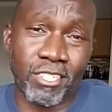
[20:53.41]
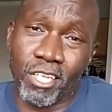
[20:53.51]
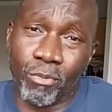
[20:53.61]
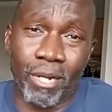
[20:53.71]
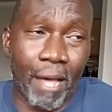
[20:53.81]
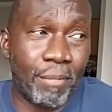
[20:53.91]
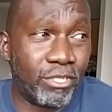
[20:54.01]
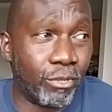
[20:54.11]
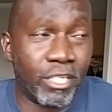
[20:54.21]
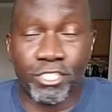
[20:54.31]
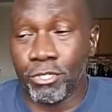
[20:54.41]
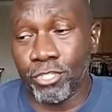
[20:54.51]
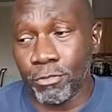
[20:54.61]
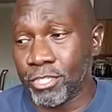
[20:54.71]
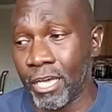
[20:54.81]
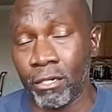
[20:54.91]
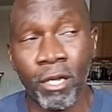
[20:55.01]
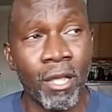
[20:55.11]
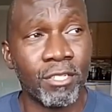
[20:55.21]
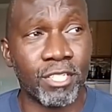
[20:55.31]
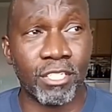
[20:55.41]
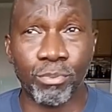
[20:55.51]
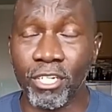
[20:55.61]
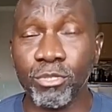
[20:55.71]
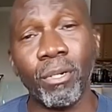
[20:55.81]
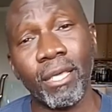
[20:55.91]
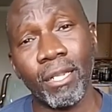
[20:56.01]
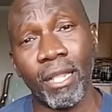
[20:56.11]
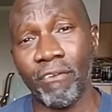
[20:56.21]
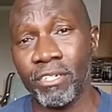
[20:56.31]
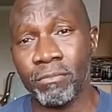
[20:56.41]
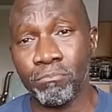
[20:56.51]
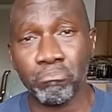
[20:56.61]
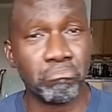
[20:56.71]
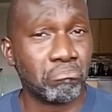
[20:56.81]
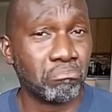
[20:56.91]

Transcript: but I tell you what, I've been doing this YouTube channel since, what, twenty eleven?